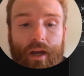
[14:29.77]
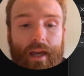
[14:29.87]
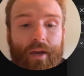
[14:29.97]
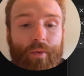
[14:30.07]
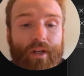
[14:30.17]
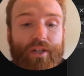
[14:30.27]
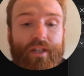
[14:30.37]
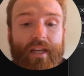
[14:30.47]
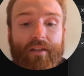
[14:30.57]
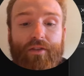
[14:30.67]
It reaches
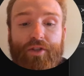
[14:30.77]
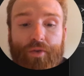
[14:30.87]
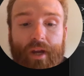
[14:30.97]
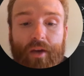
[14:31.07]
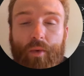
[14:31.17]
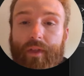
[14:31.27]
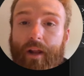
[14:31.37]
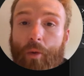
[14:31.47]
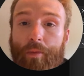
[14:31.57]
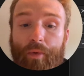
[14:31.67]
the end of the string with that
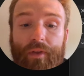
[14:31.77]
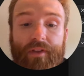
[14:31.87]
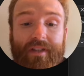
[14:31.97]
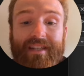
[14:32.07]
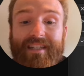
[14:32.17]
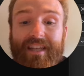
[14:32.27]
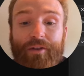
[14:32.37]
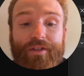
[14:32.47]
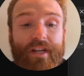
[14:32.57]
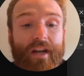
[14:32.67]
open parenthesis still
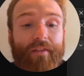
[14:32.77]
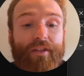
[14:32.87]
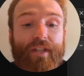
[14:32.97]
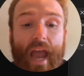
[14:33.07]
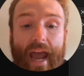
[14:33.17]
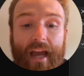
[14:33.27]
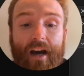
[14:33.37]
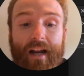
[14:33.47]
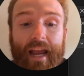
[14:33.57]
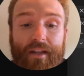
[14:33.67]
sitting on the stack
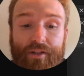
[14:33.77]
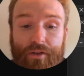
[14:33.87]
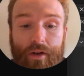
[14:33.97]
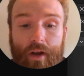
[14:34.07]
unanswered.